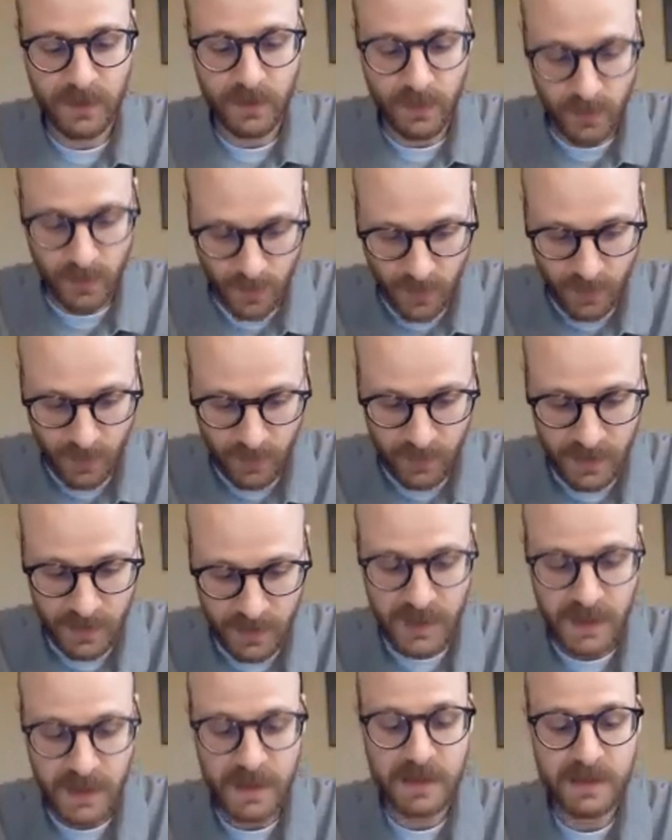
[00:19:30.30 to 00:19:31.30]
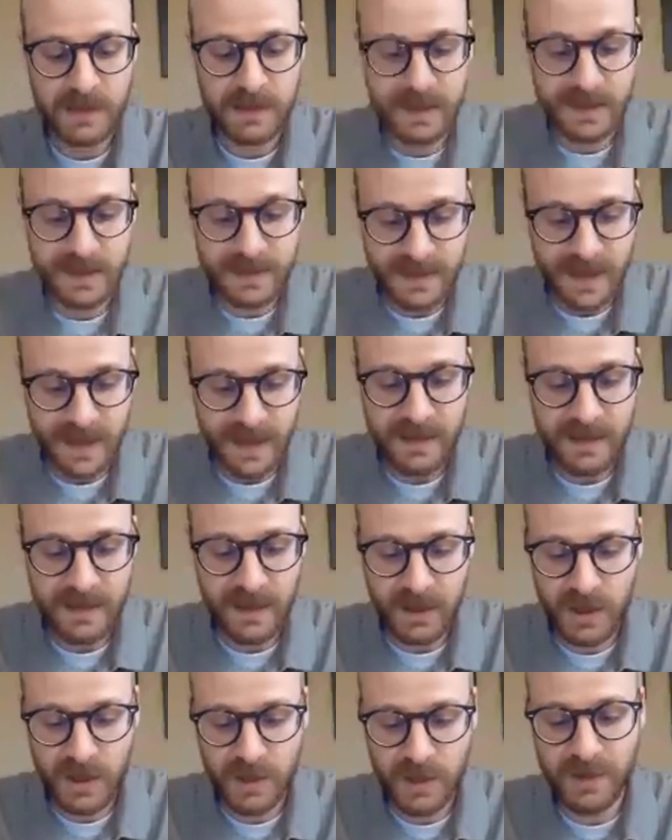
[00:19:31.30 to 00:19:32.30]
Quote, to say that
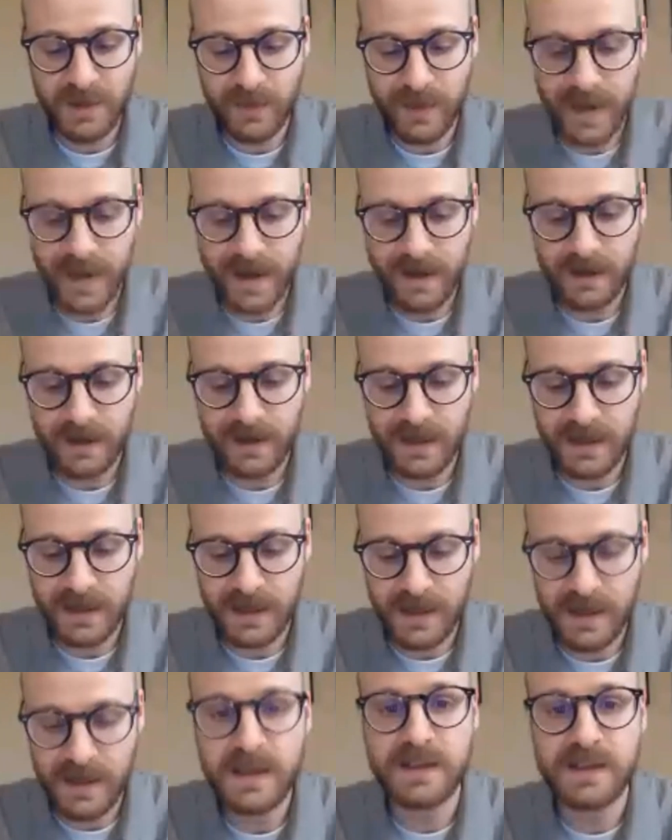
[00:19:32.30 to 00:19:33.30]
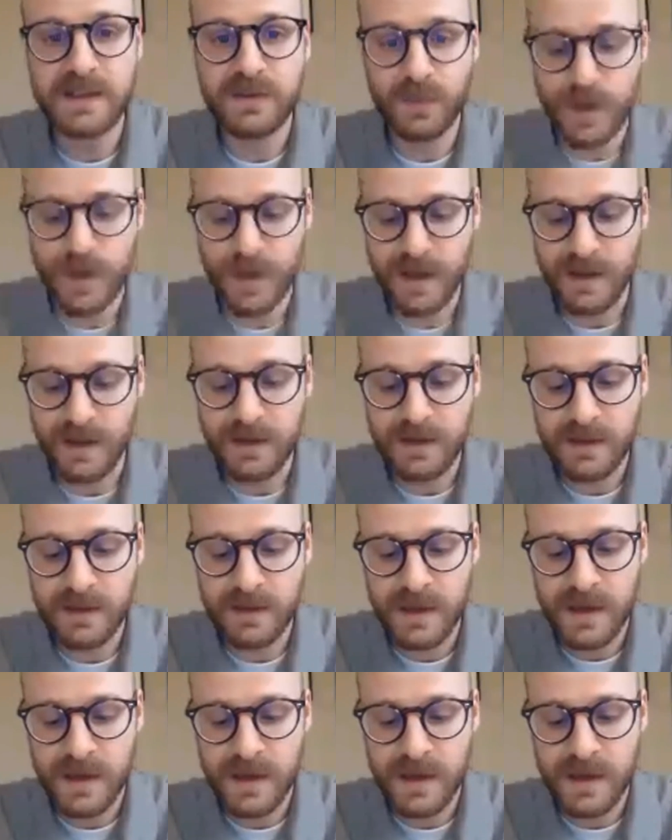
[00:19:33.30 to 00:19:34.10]
human reality is with